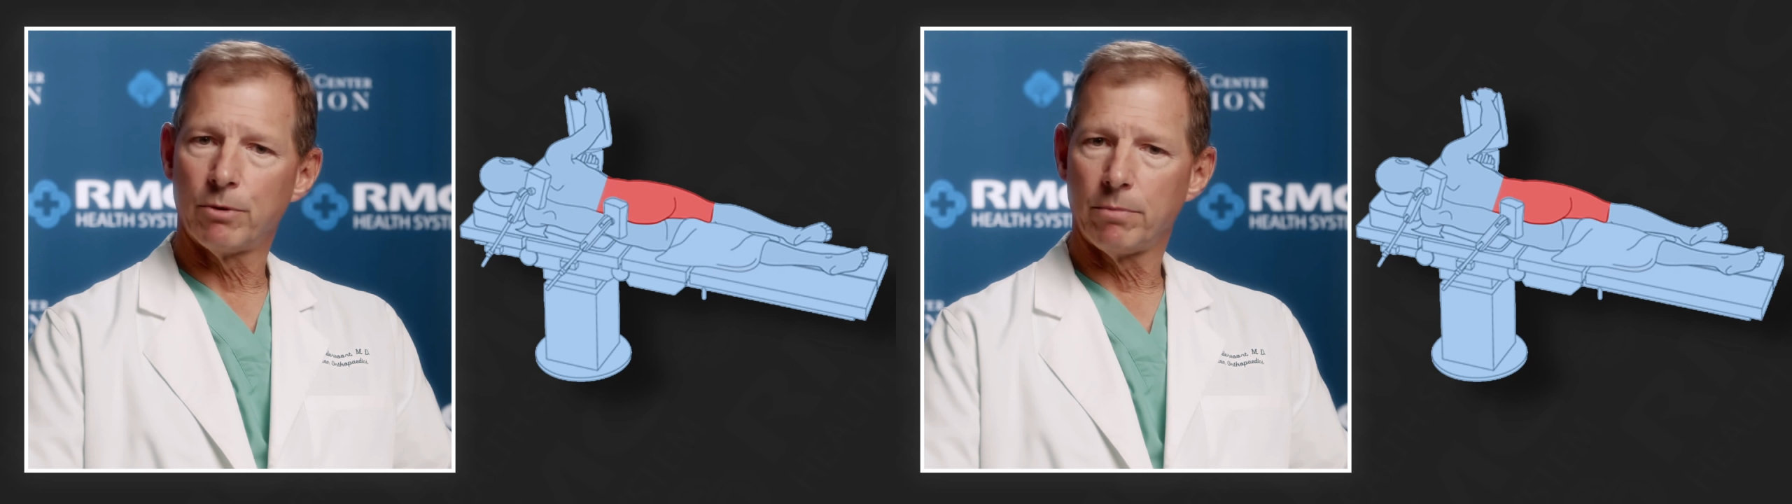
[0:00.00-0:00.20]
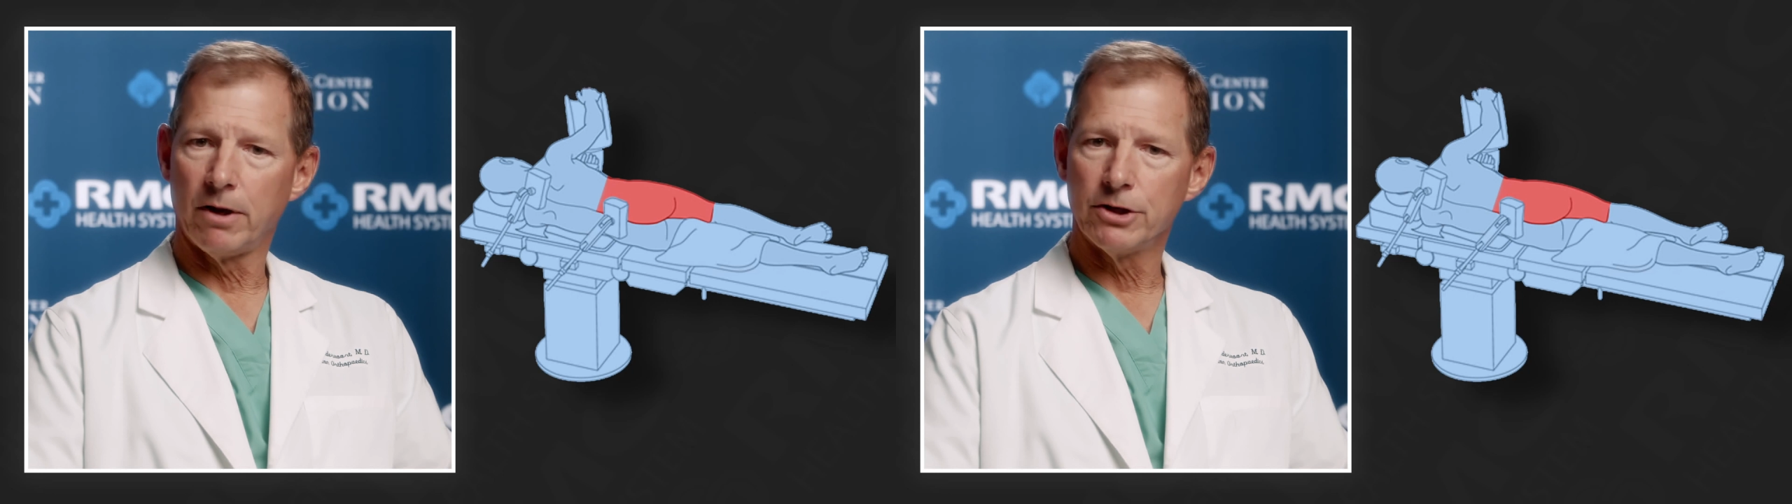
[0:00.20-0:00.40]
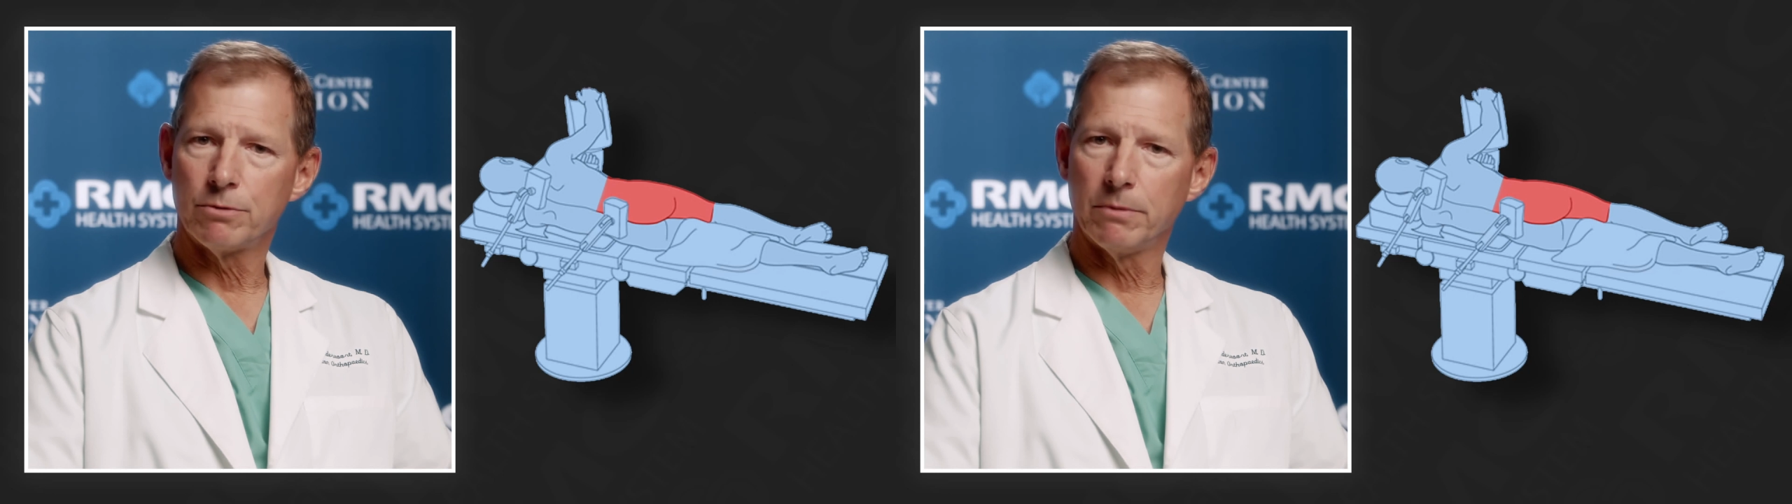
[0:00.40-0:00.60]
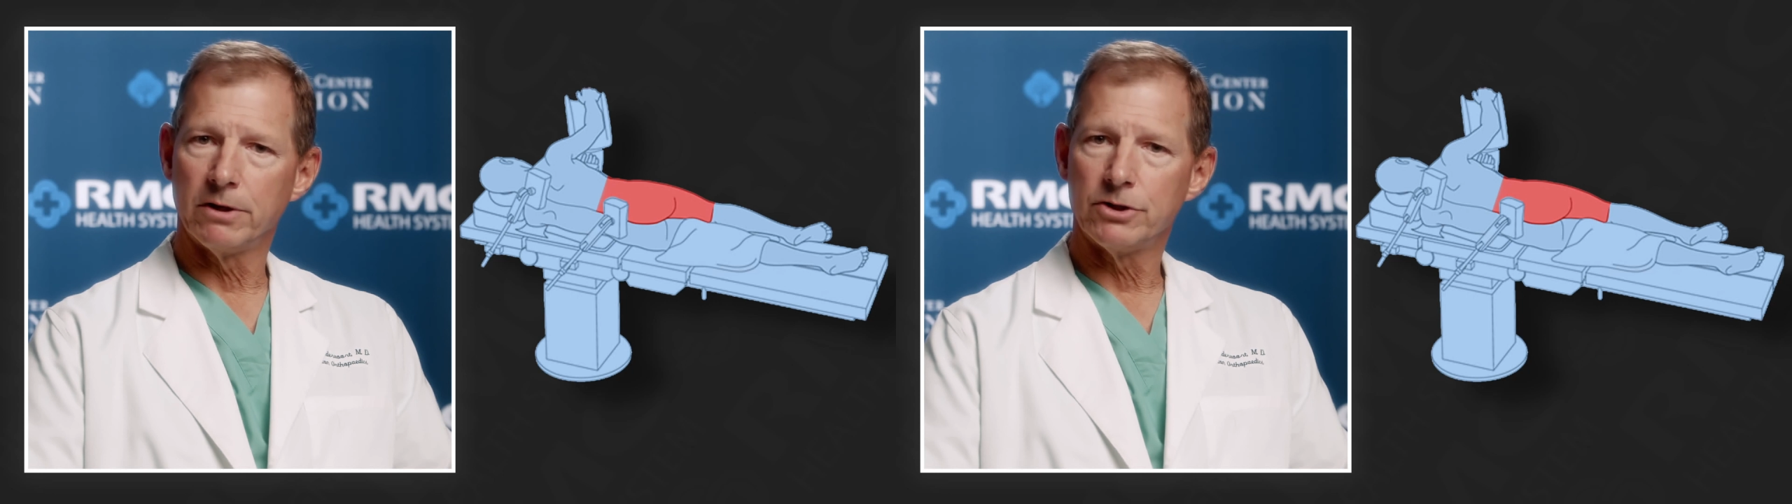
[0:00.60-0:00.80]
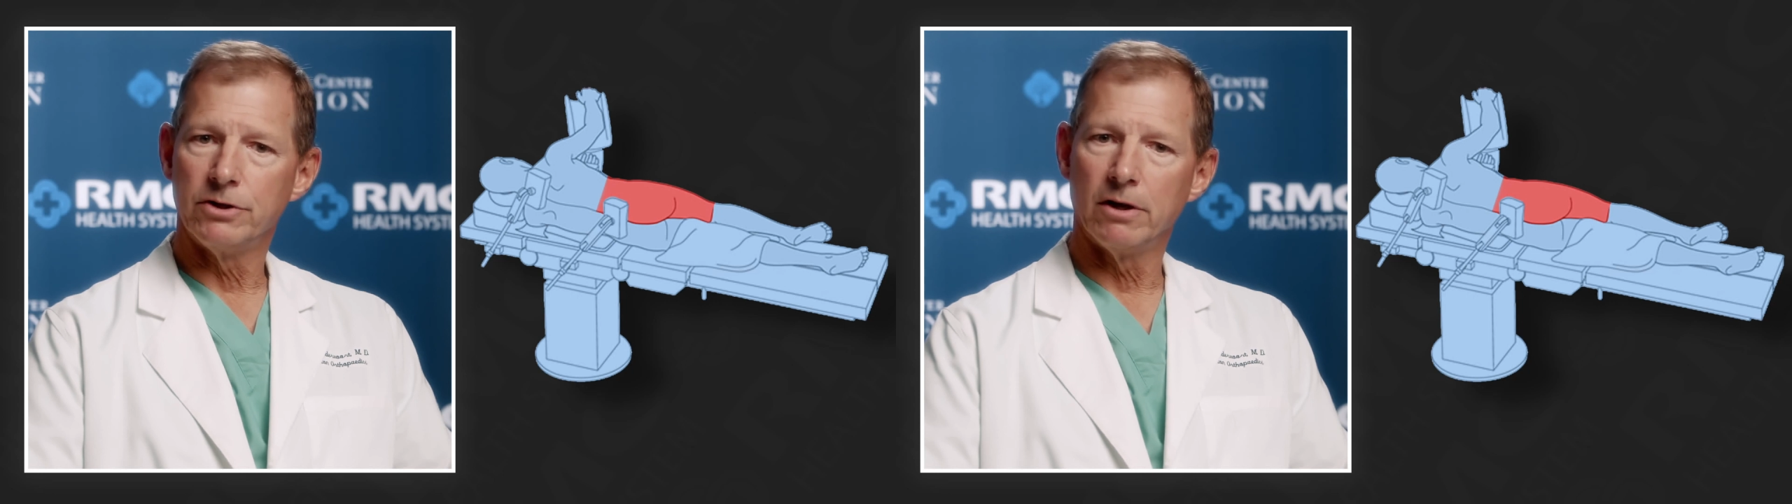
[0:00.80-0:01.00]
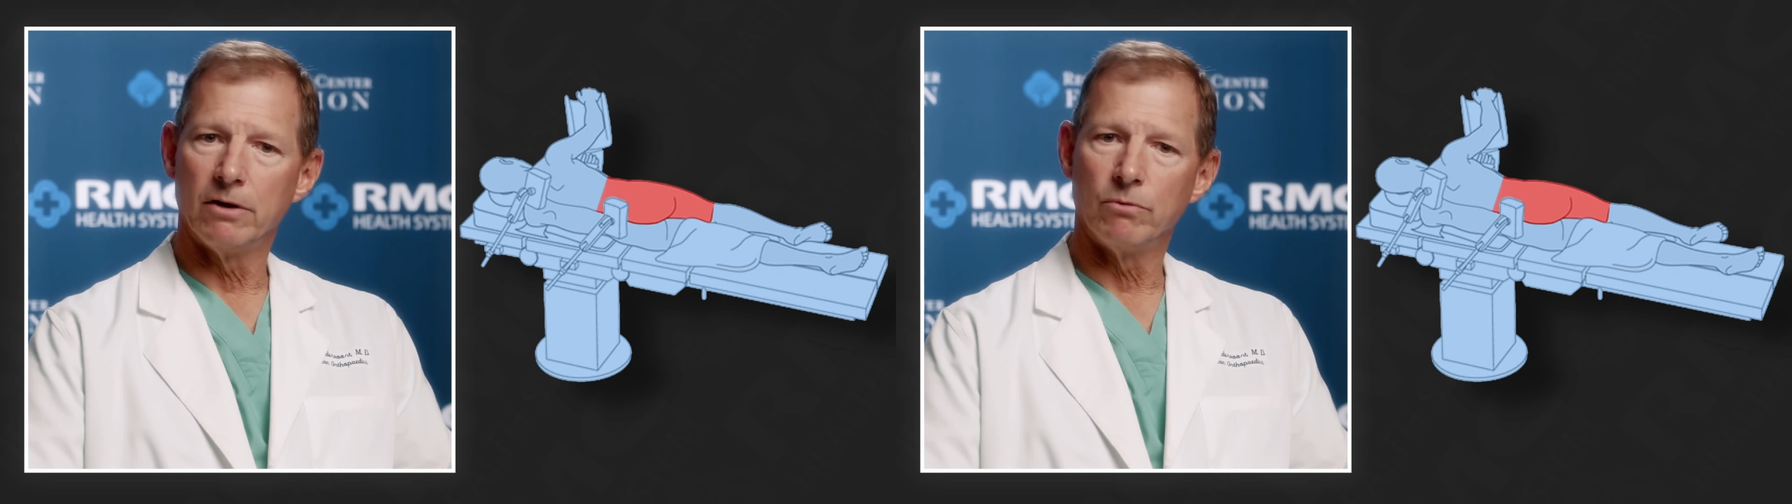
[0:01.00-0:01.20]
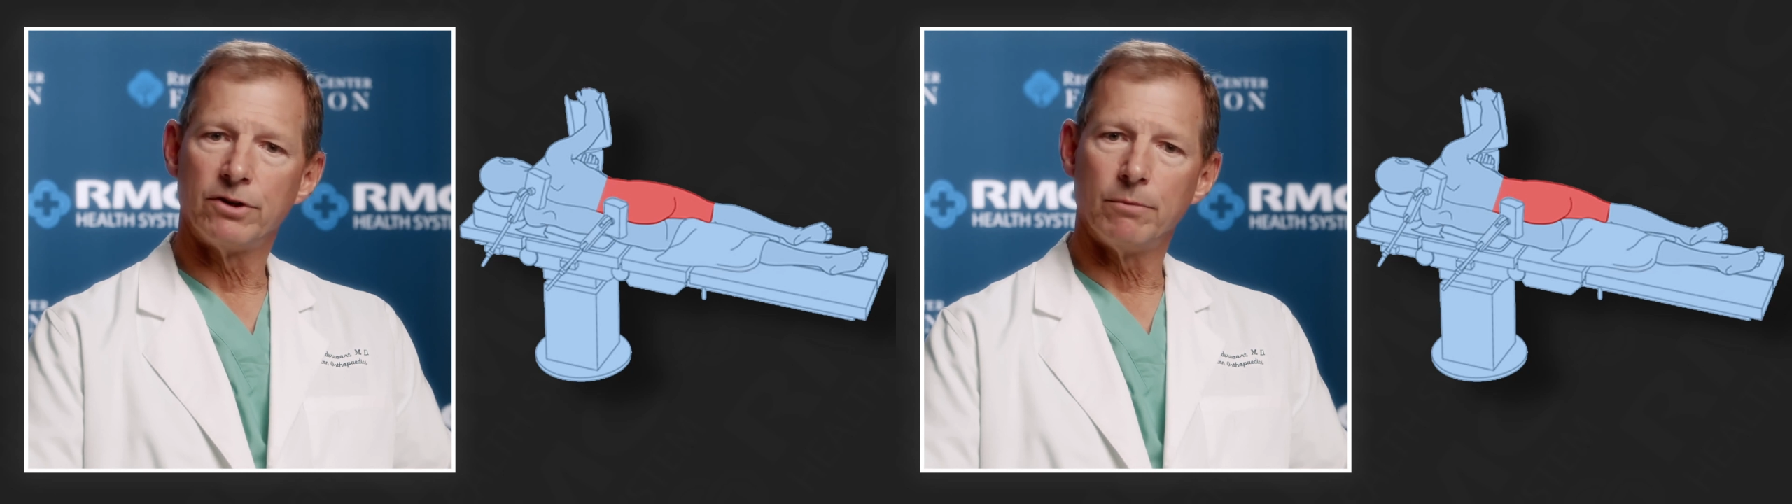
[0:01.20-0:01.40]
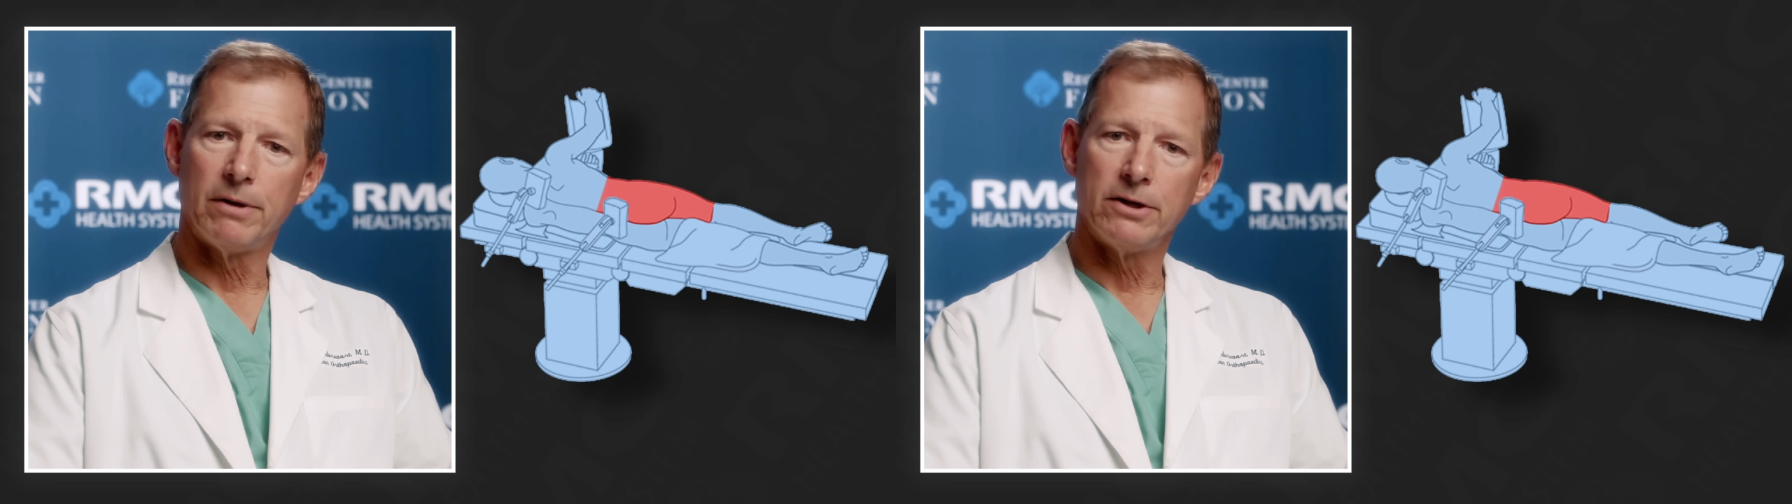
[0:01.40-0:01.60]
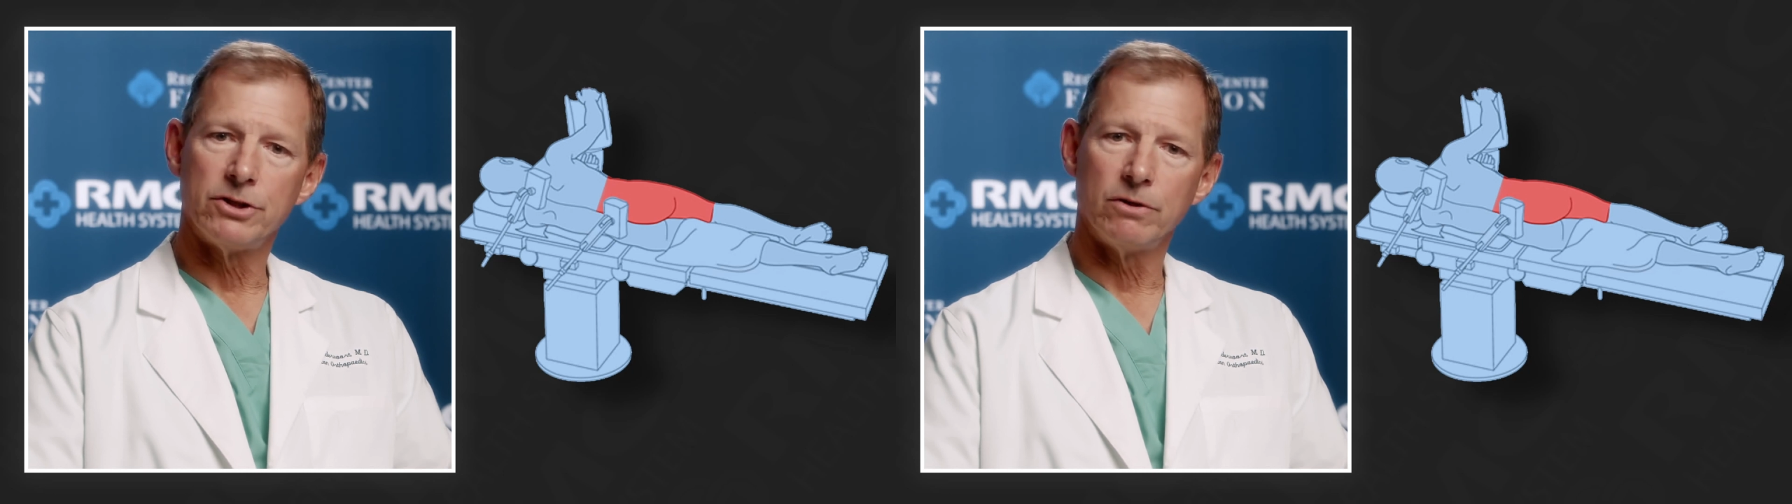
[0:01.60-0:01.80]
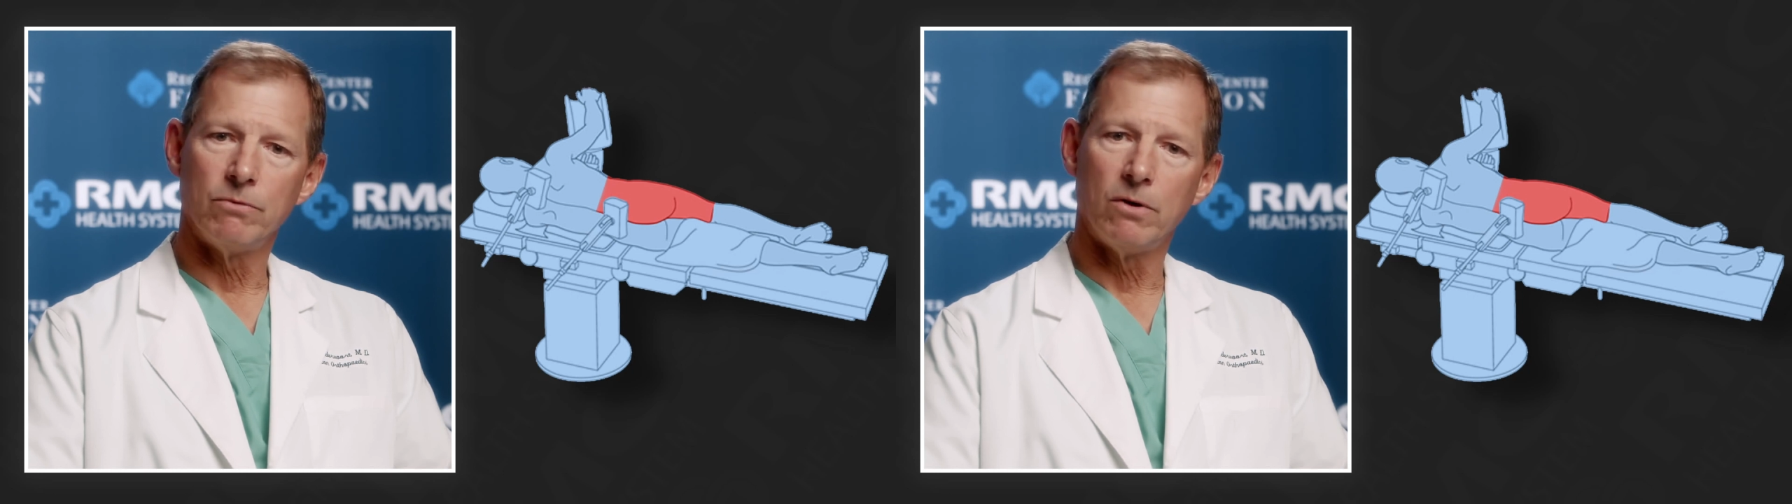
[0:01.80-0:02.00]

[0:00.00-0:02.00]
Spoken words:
replacement is done with the patient